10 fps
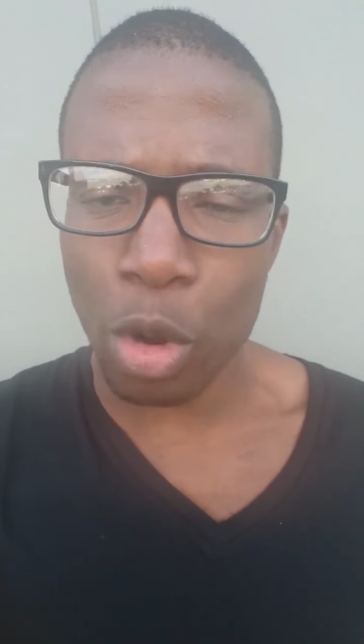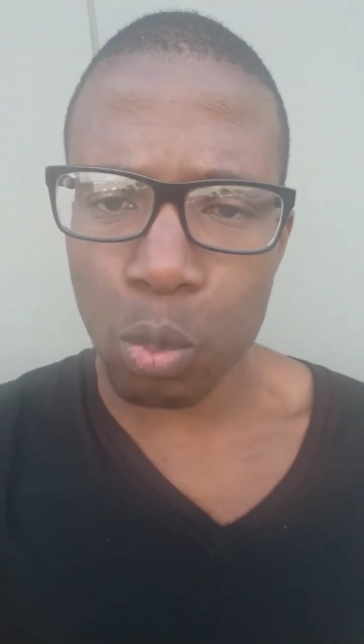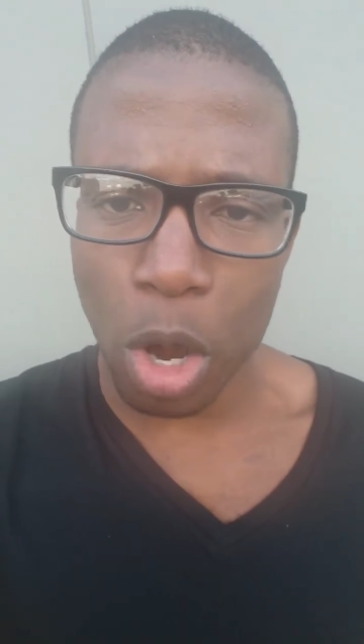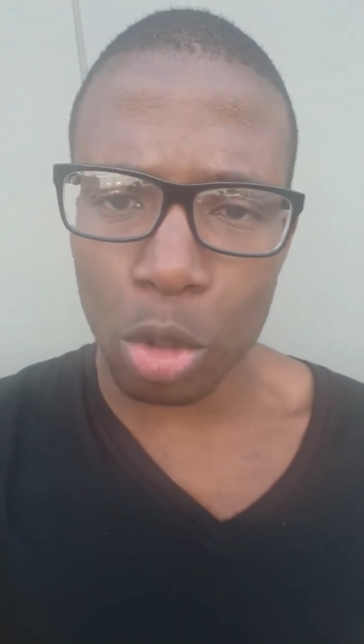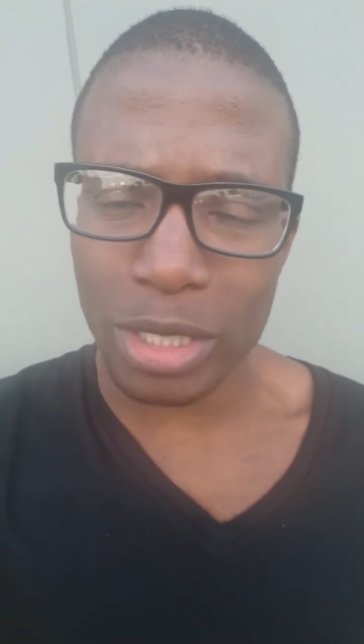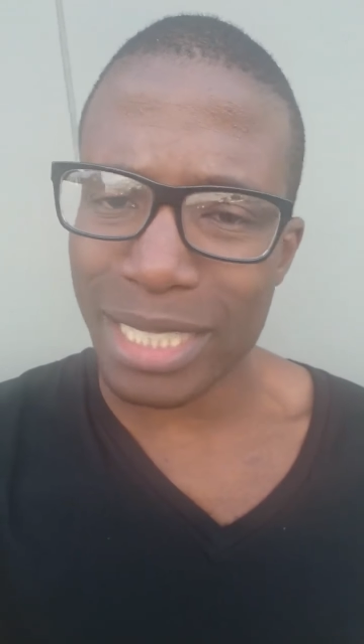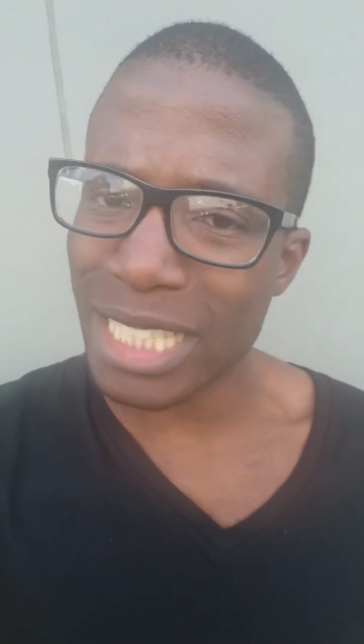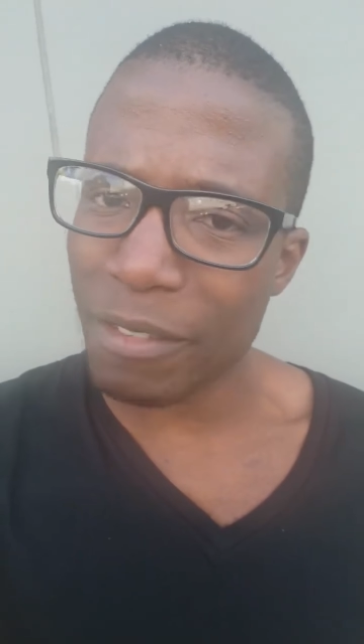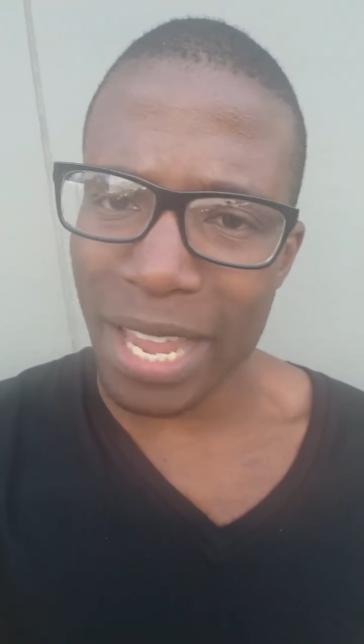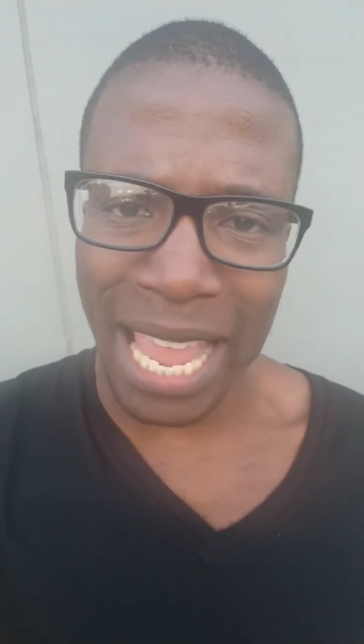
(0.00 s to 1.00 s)
The world has
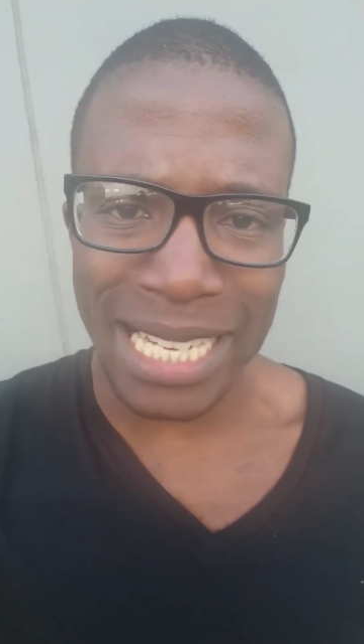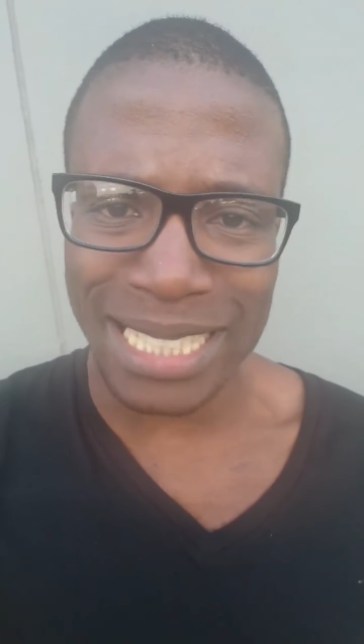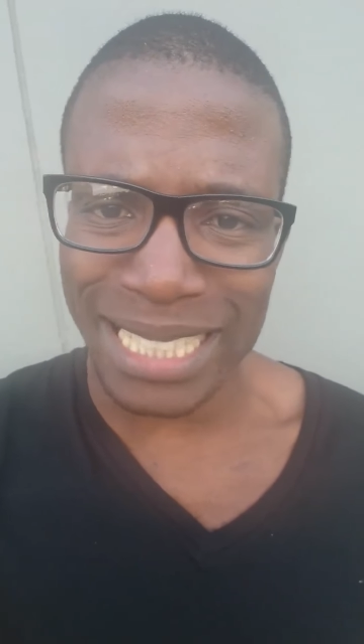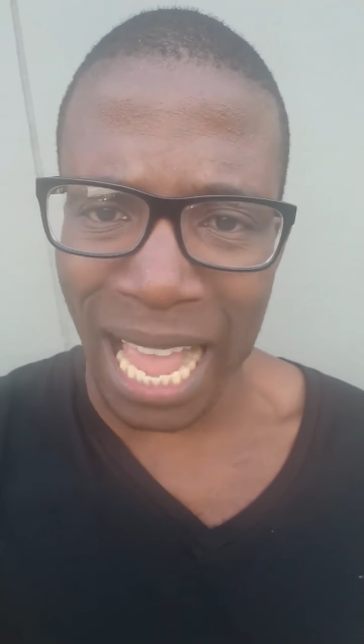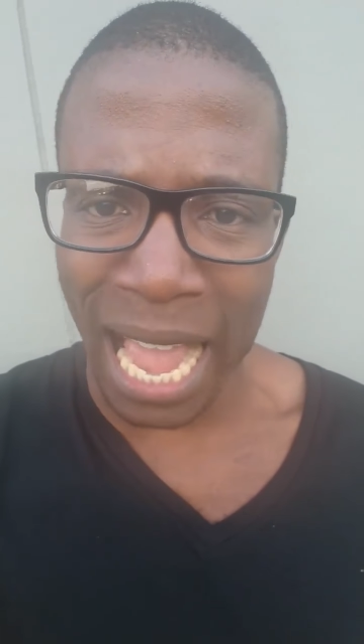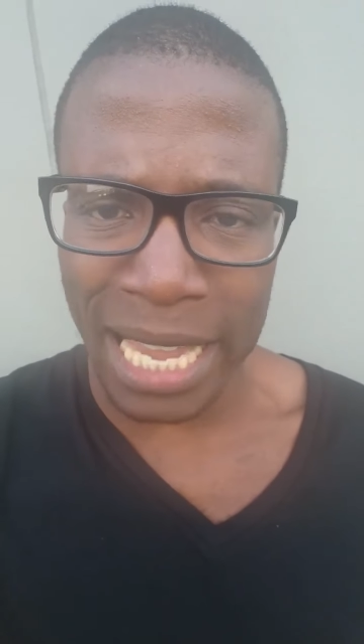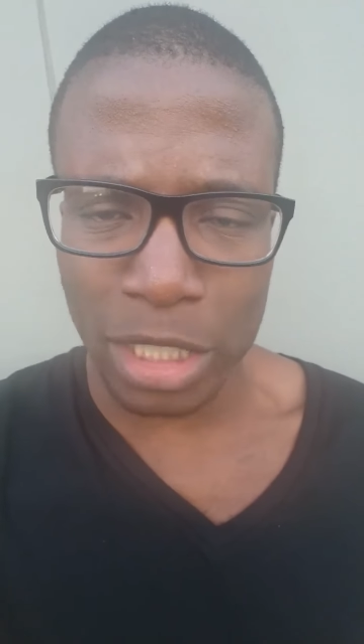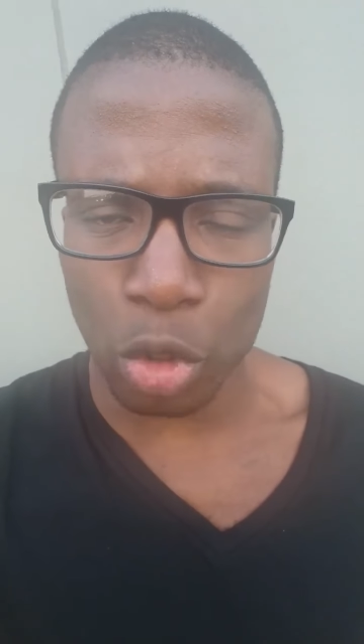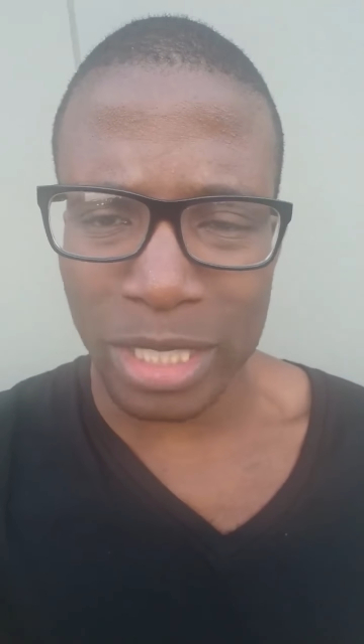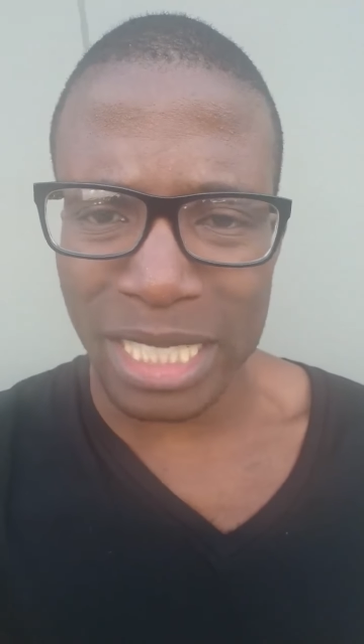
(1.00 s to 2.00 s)
never had its
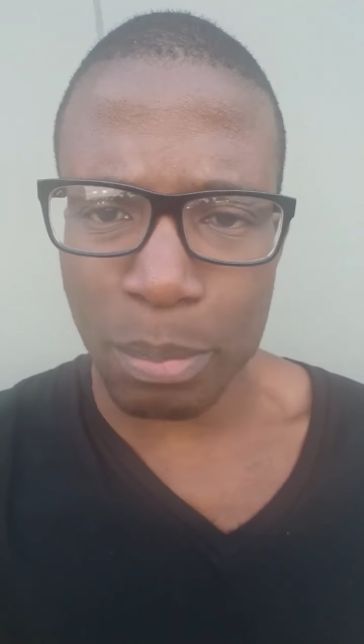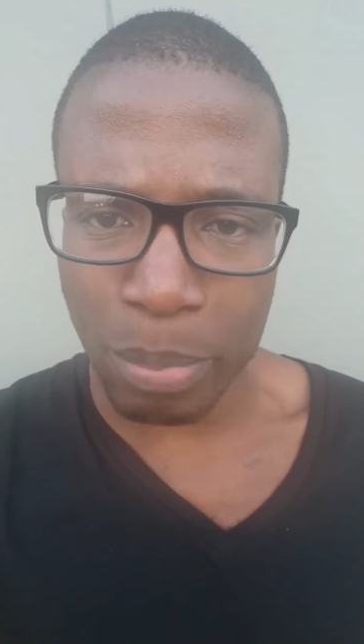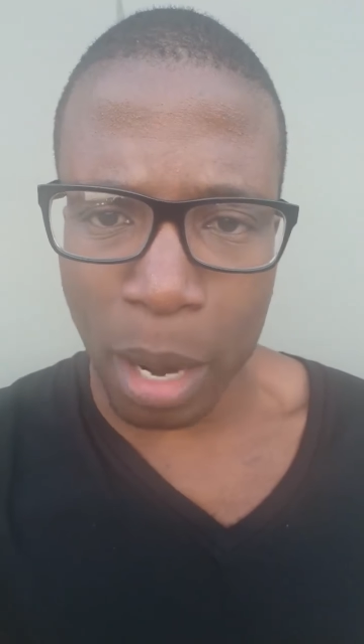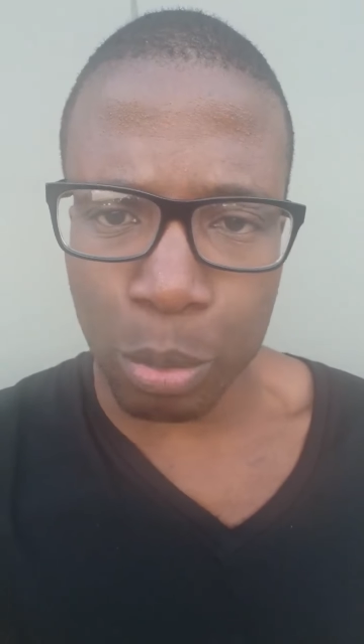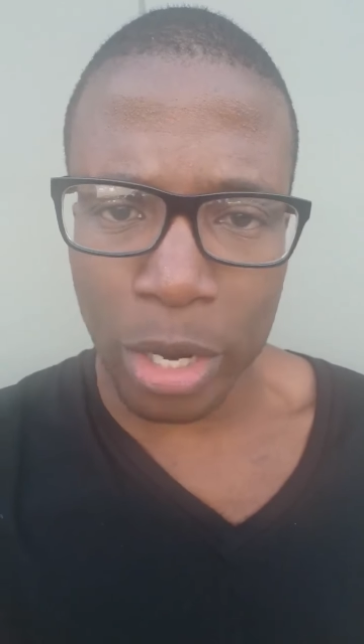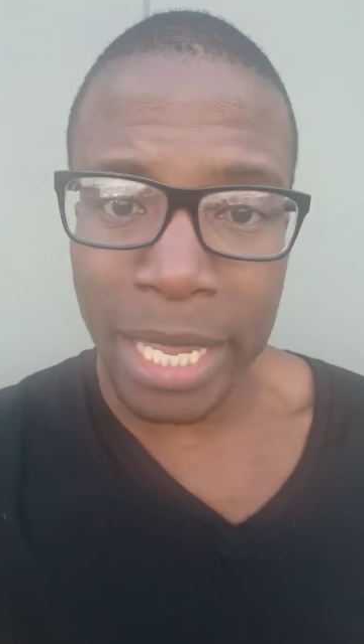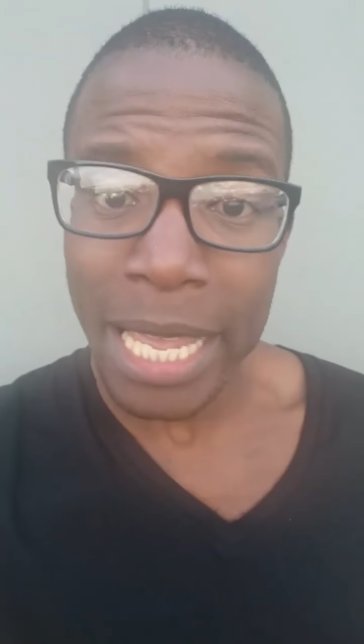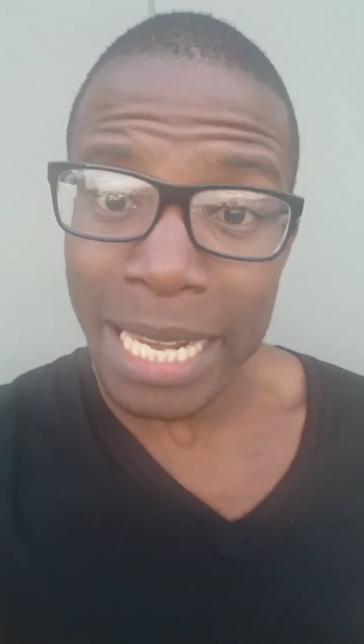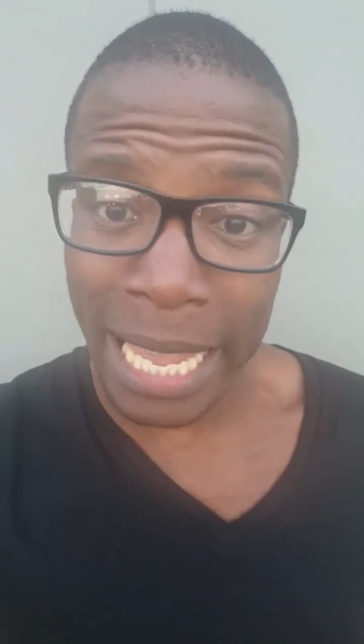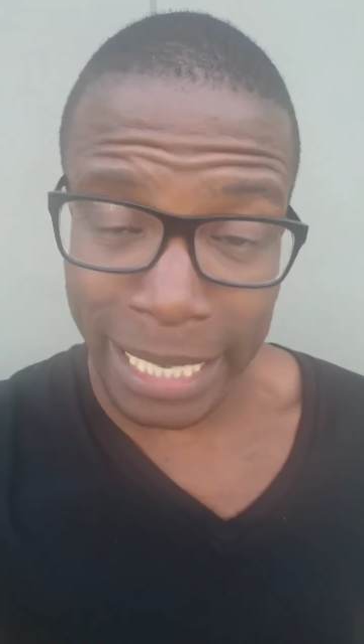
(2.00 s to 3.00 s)
eyes on Zimbabwe
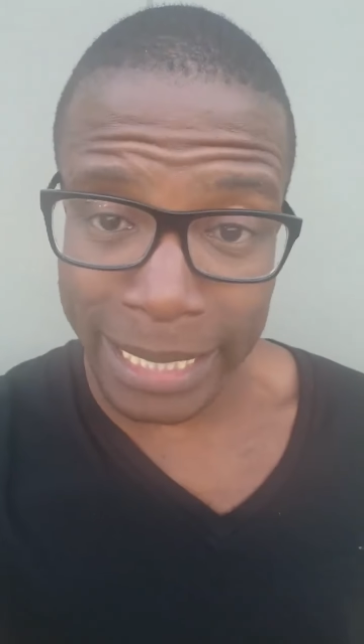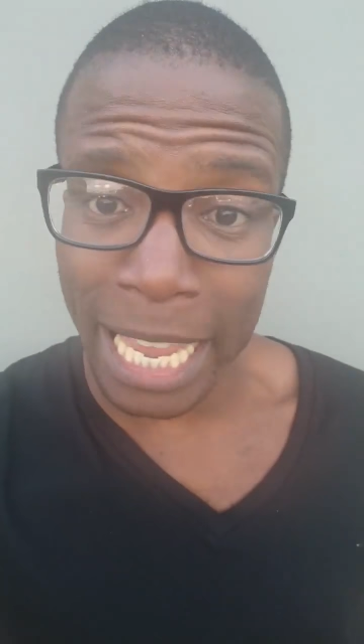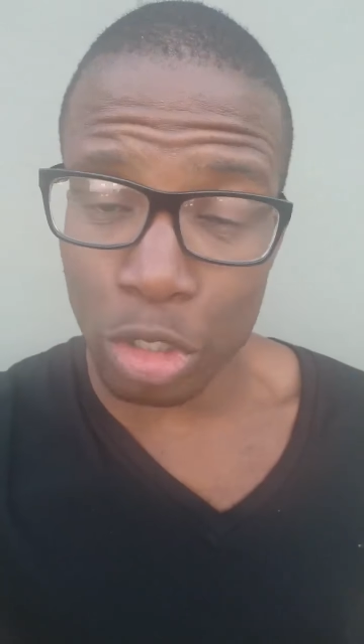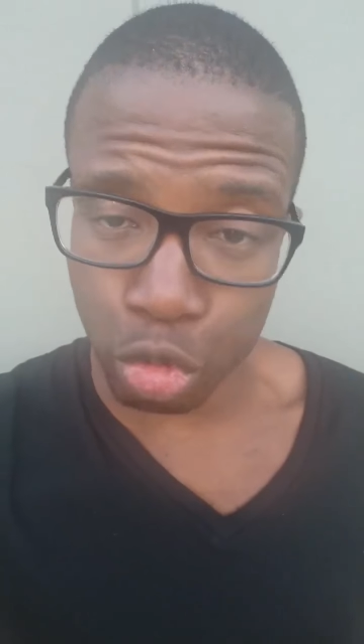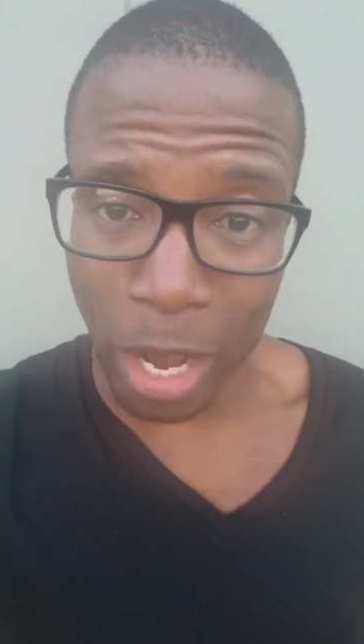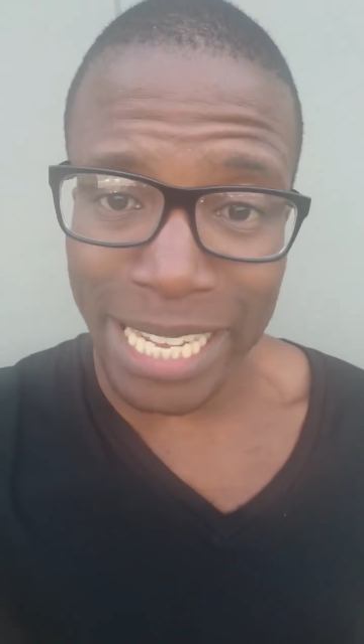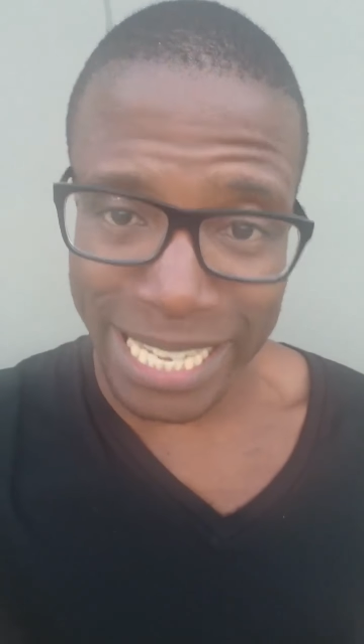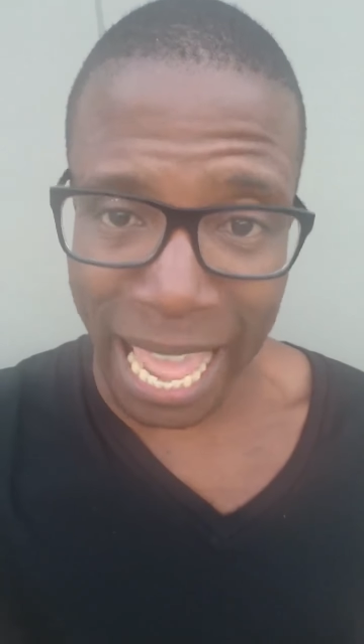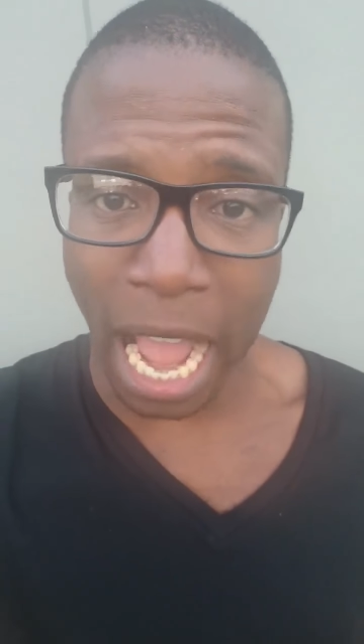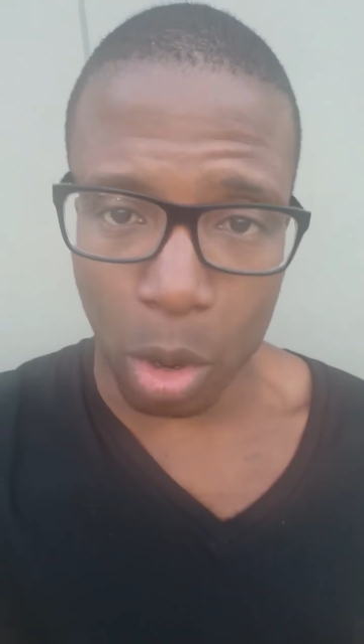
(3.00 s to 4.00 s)
like it has right
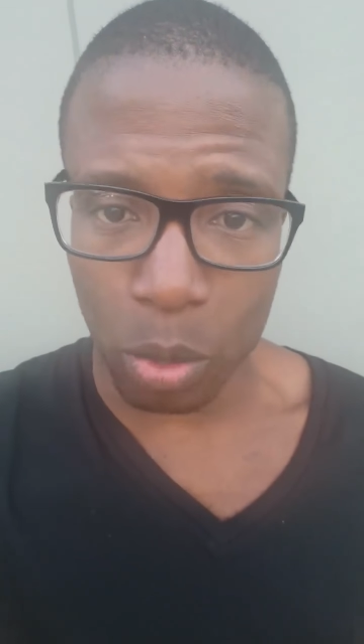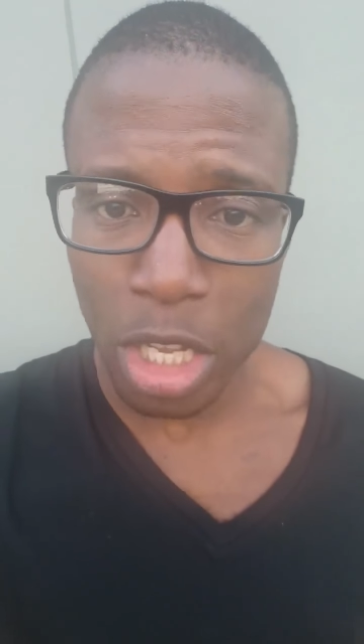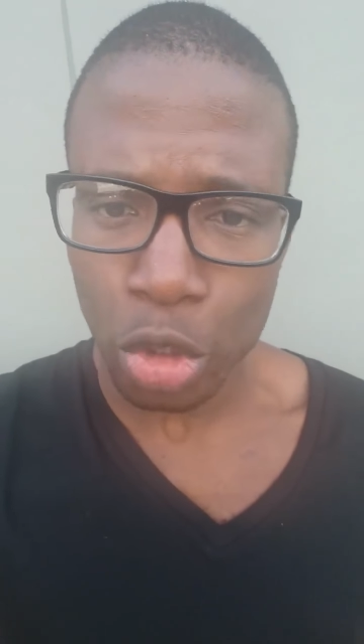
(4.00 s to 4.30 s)
now.